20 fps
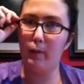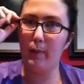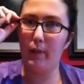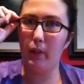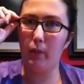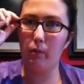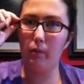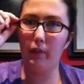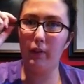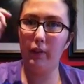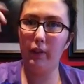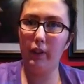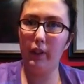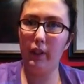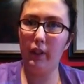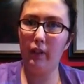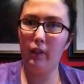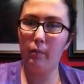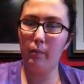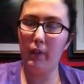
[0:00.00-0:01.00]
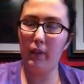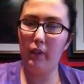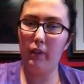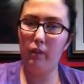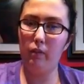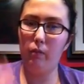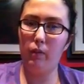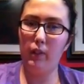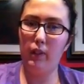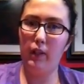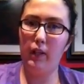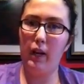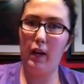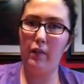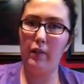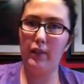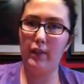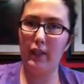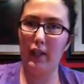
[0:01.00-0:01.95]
I'm like, really? I mean, you wanted to have a